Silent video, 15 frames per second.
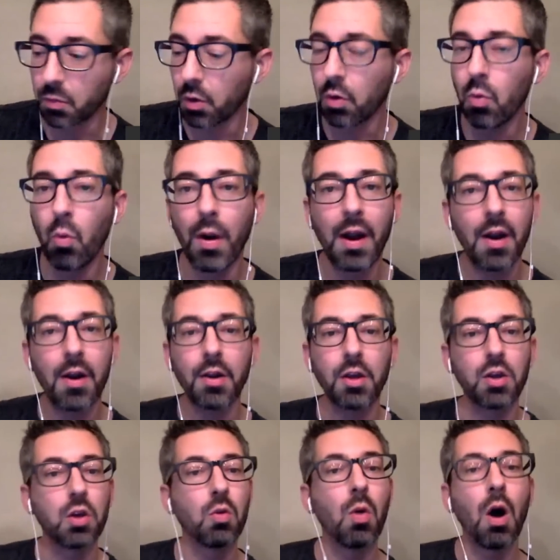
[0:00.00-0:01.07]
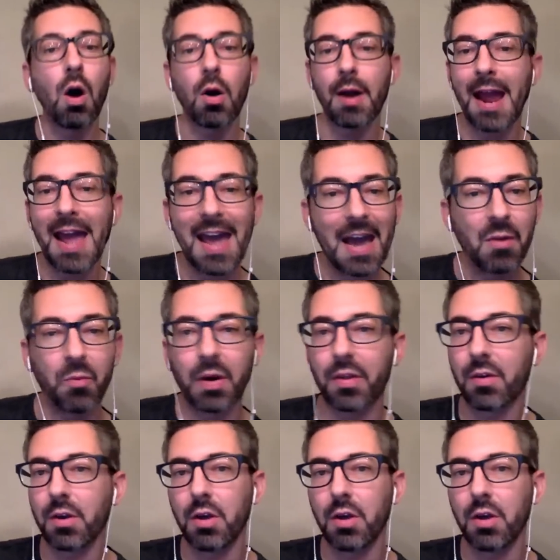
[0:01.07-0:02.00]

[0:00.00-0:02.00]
So we're where you are at,